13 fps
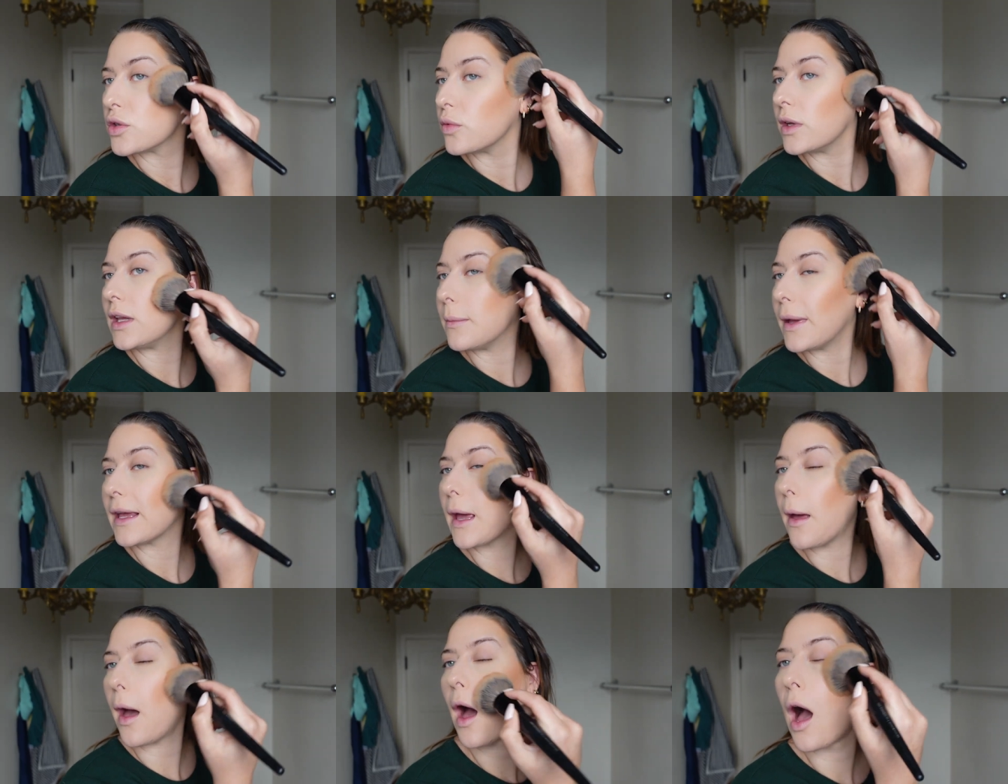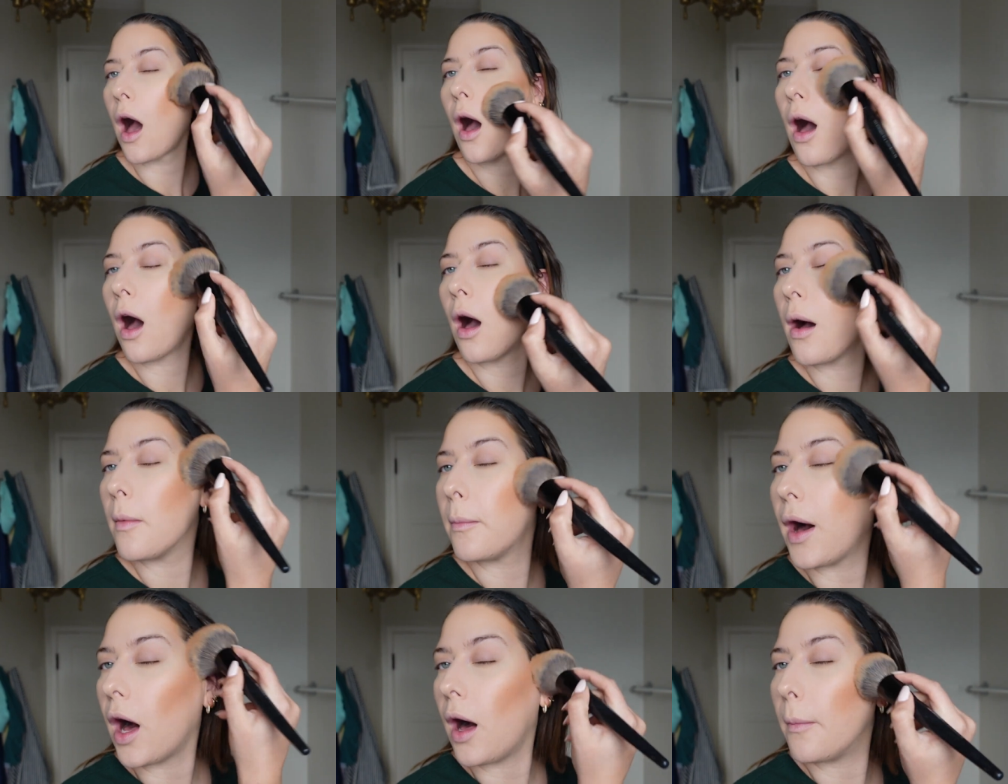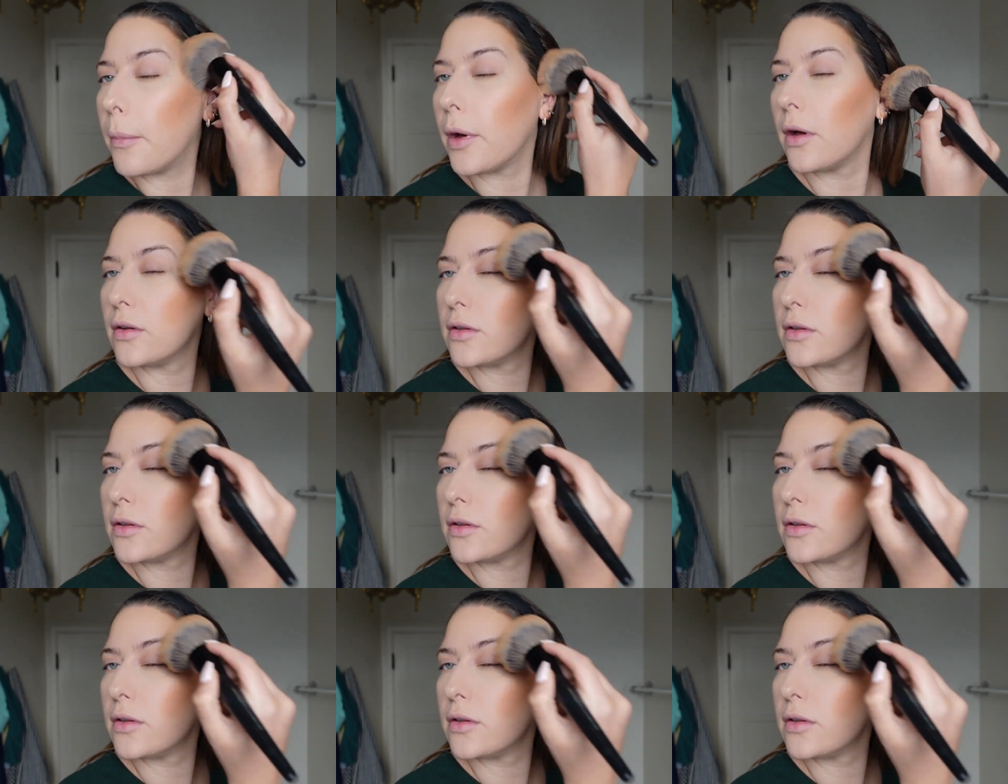to really make it pop.